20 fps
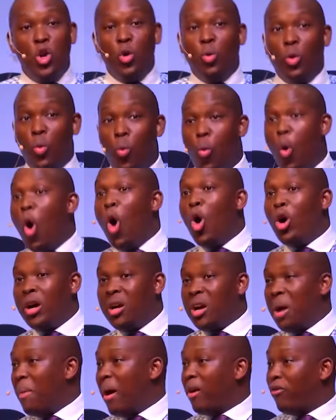would walk
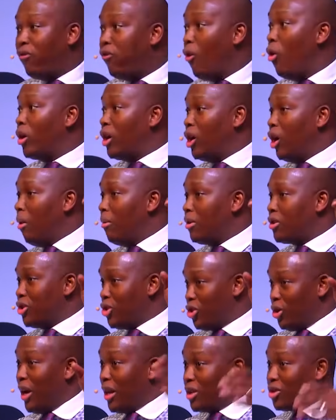about 4 kilometers
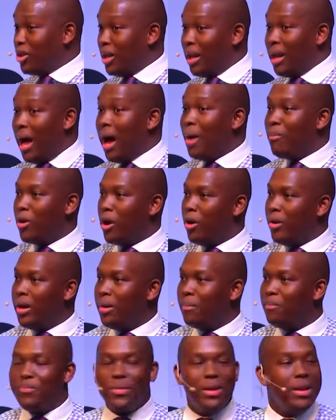to get to the
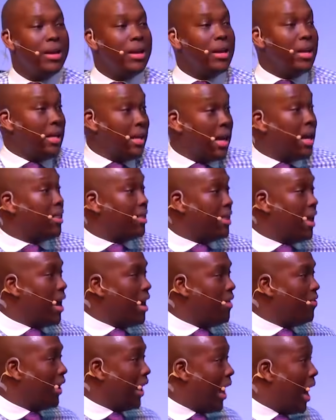library, and get there,
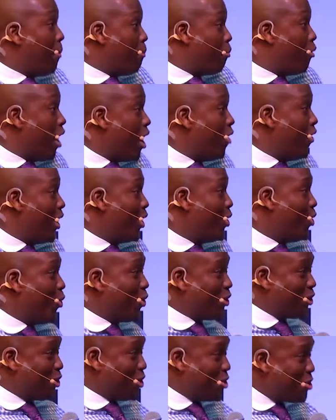and the librarian, who
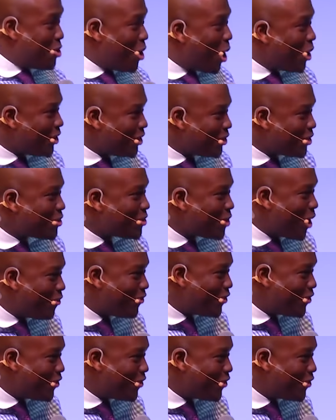was the goddess of